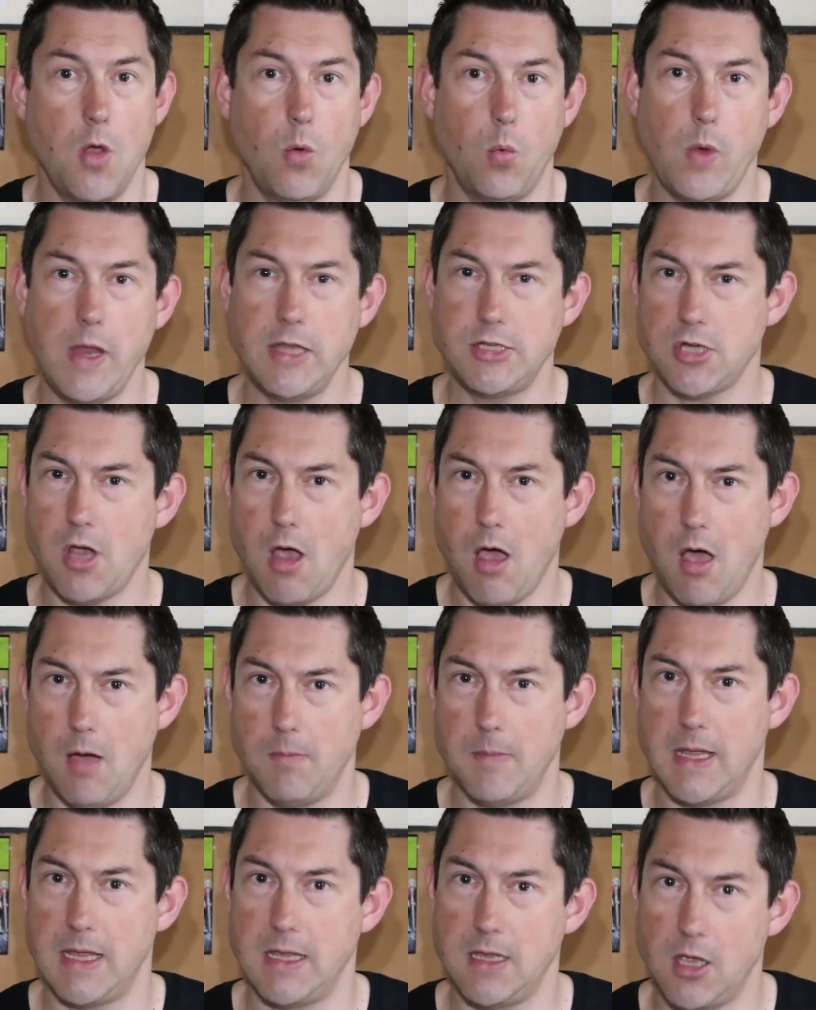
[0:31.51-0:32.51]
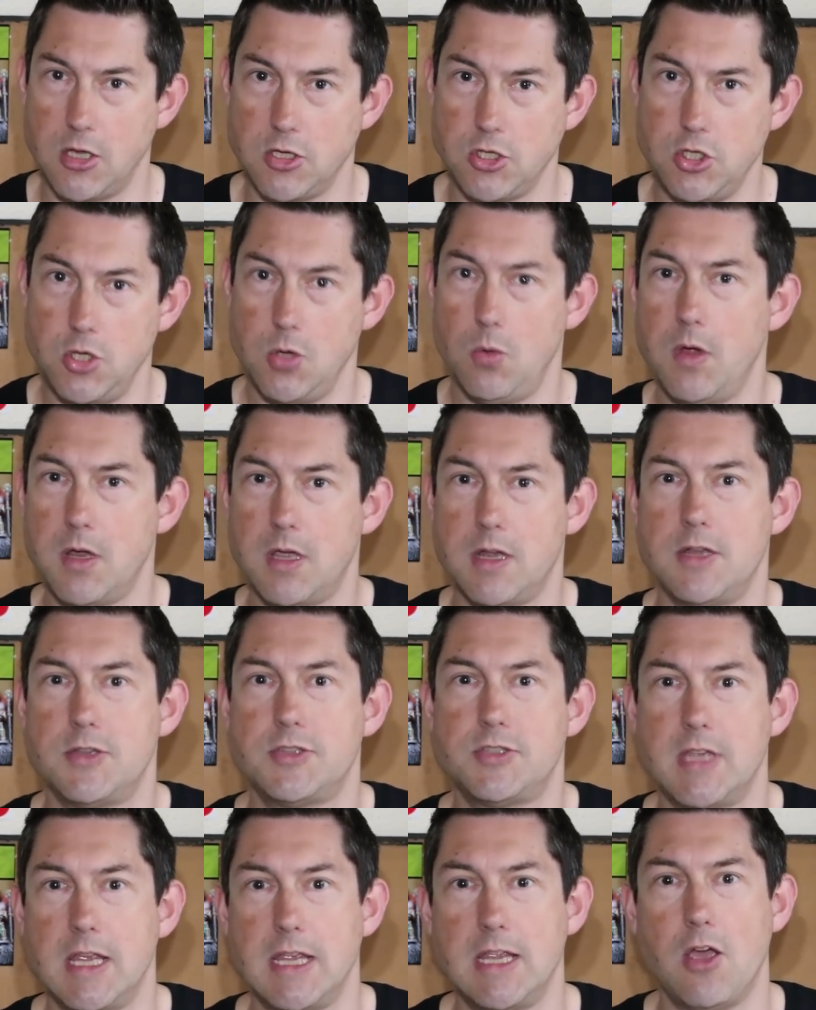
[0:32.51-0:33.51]
which army you are going
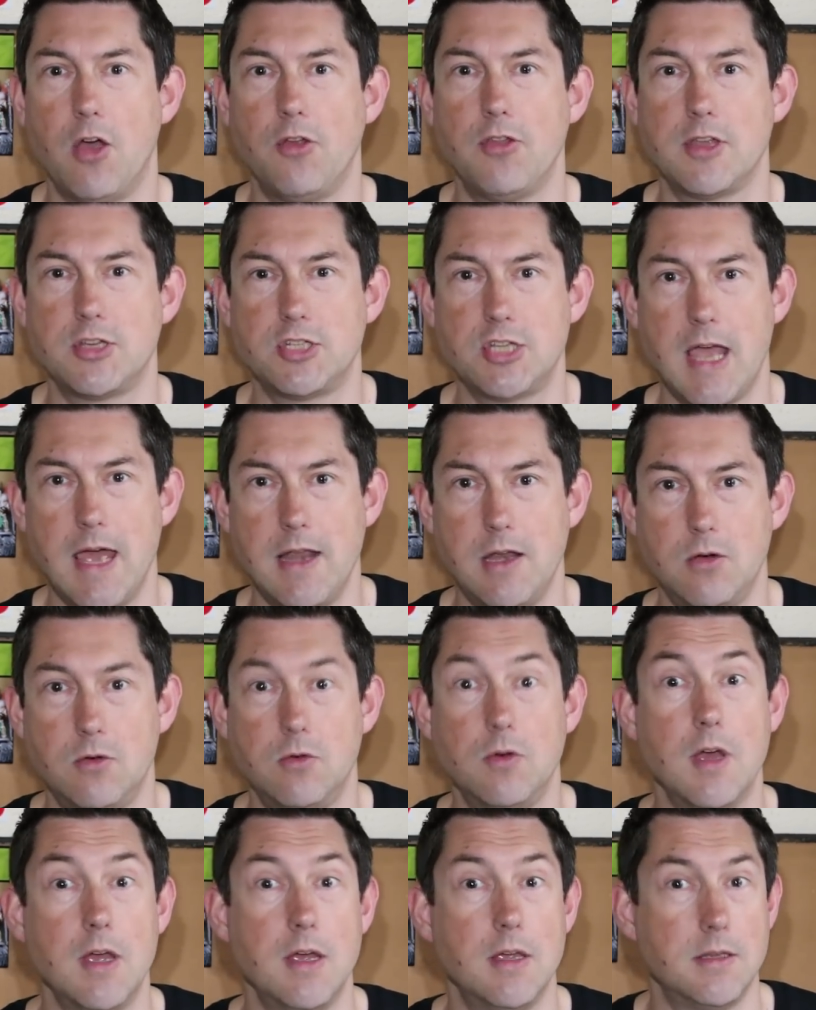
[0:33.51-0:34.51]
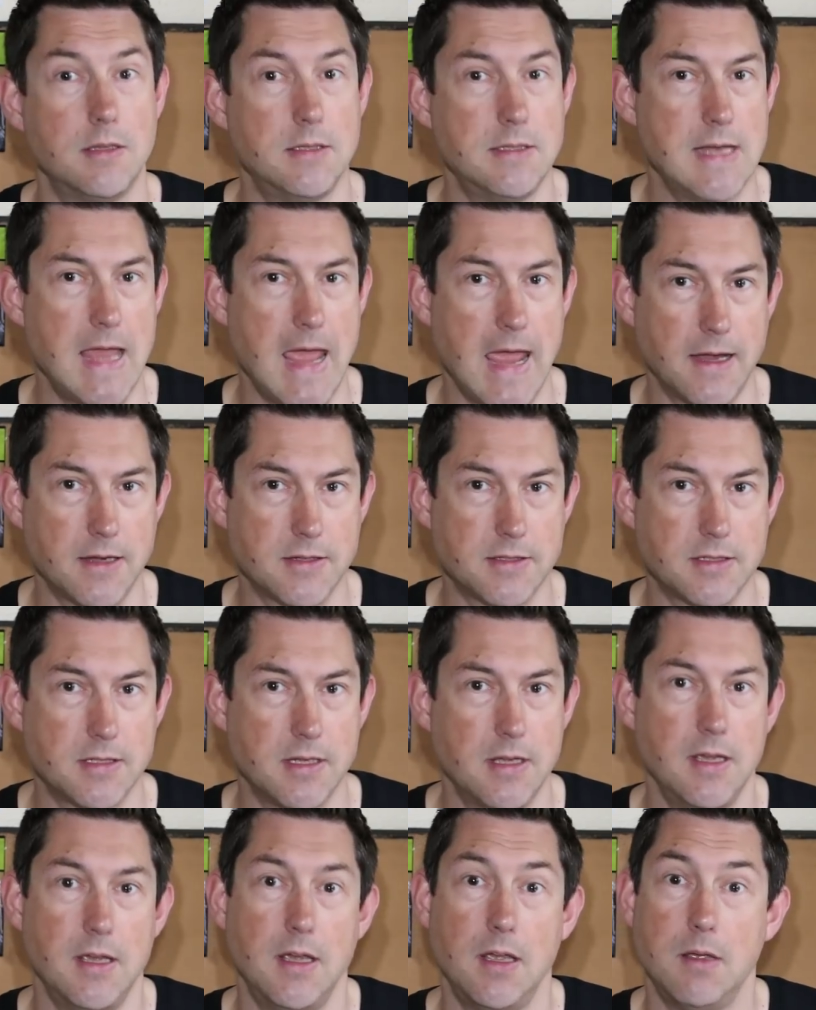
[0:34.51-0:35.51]
to see on the channel next.